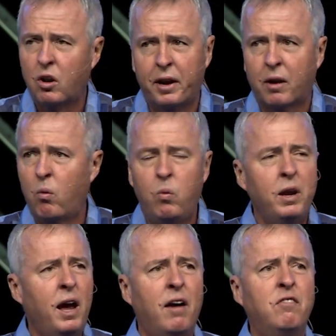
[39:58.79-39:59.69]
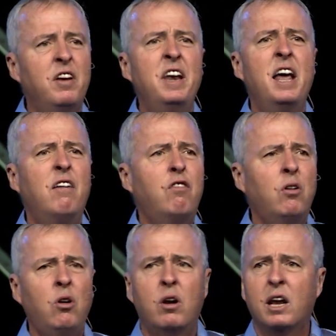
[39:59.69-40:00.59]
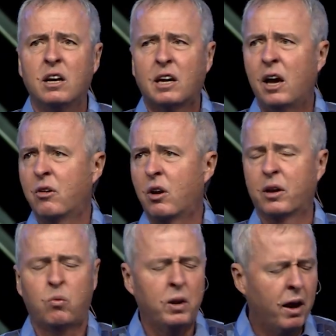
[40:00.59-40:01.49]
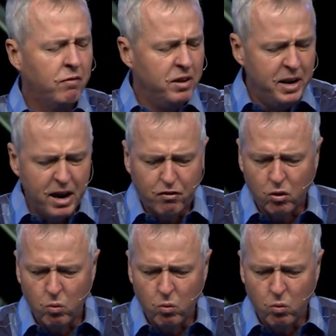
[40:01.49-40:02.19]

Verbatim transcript: like we have never encountered, like we have never